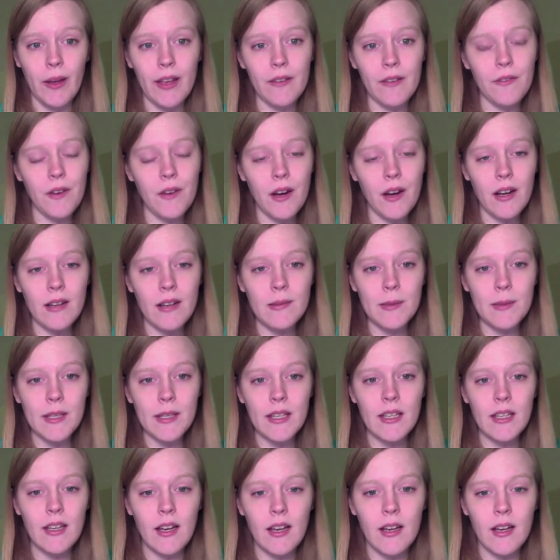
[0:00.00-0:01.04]
if you're going to
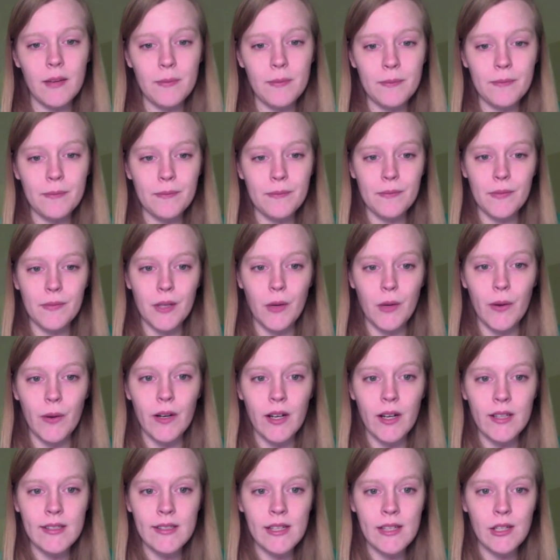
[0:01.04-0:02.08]
be going
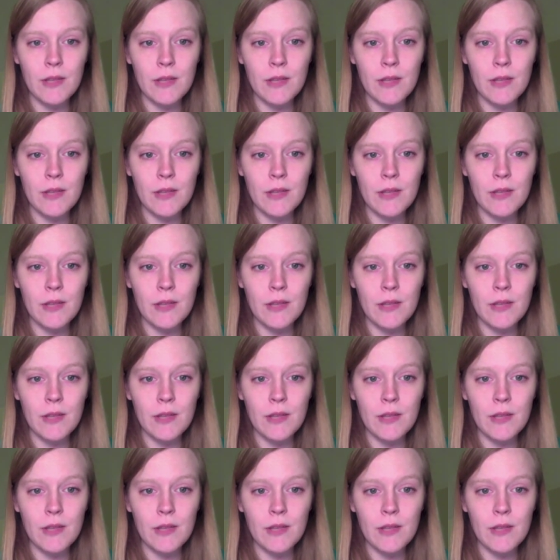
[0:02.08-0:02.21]
on a new